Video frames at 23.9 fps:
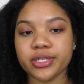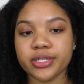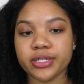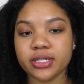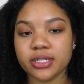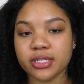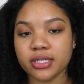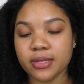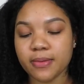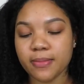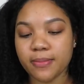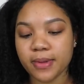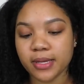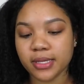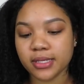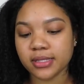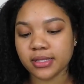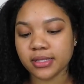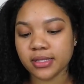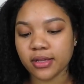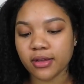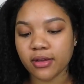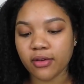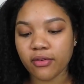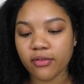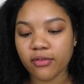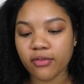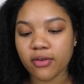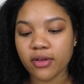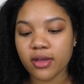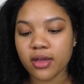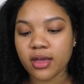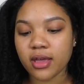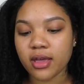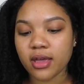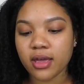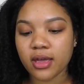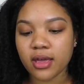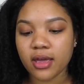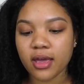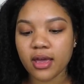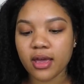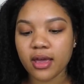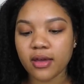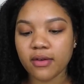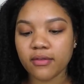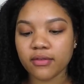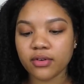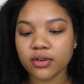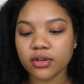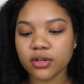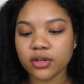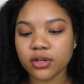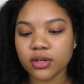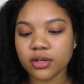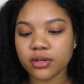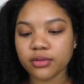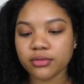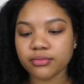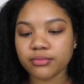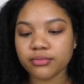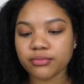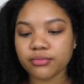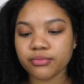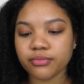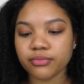This is the best stuff ever,